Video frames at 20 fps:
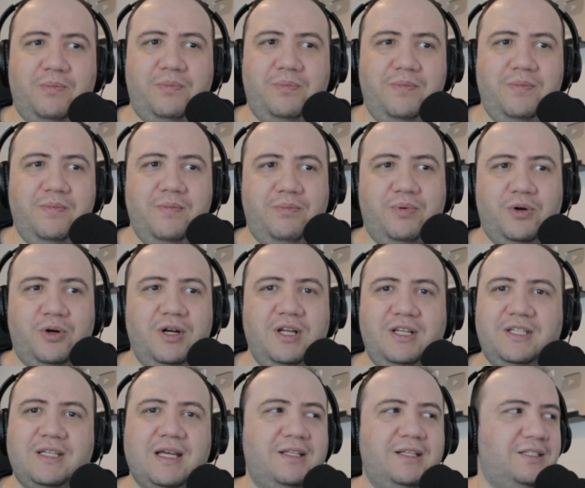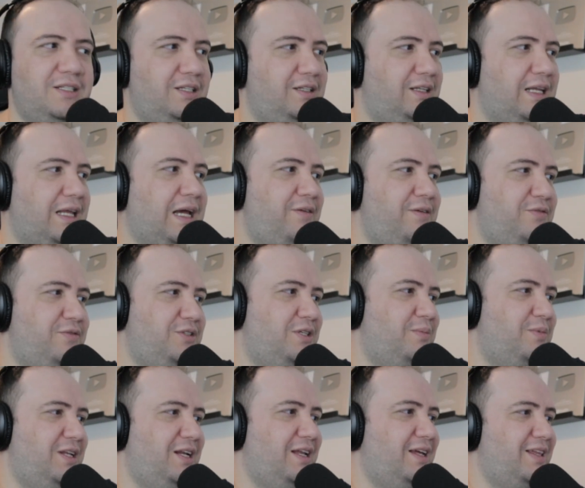burning Santa alive or
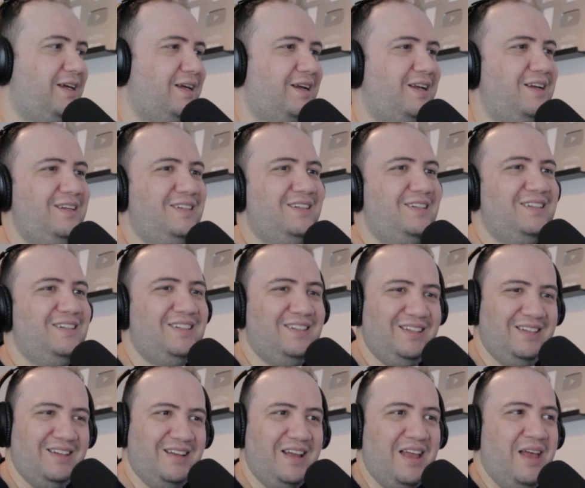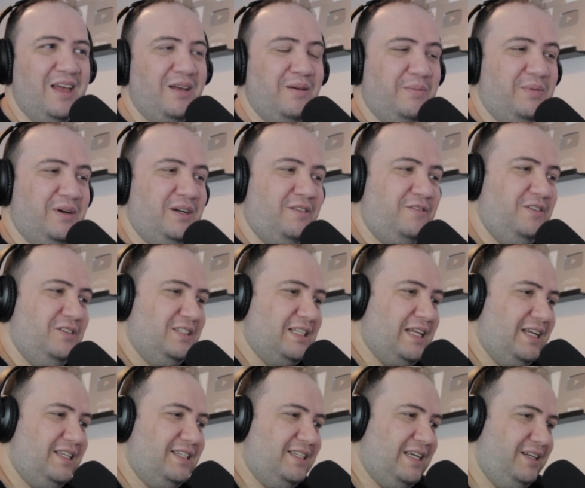something like that. But it feels
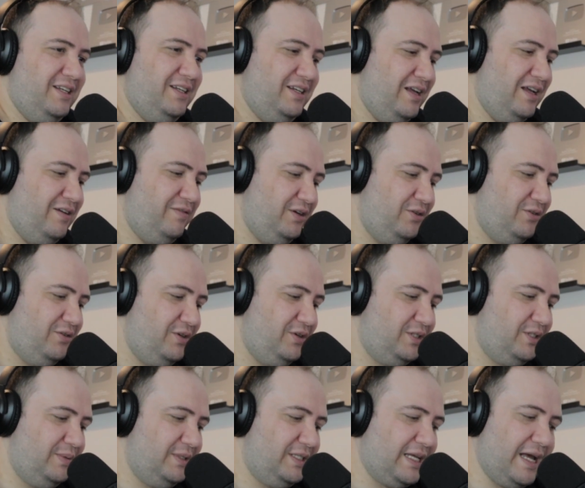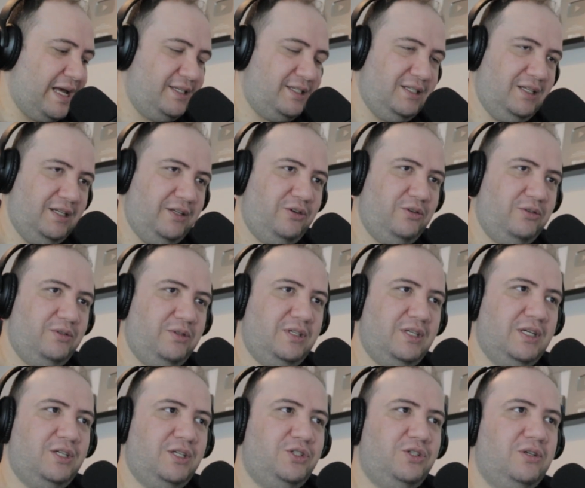like Scandinavian Christmas has a little
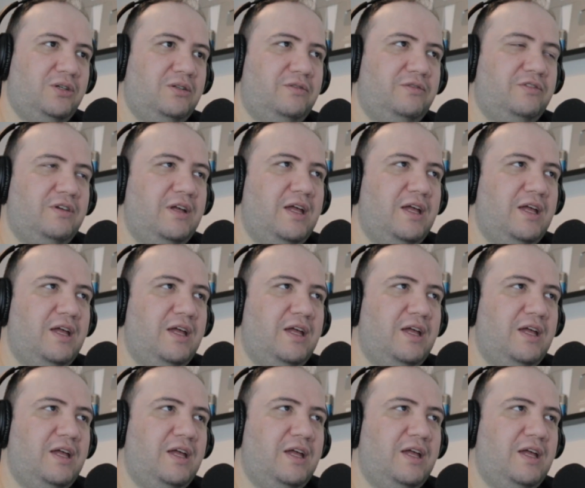touch of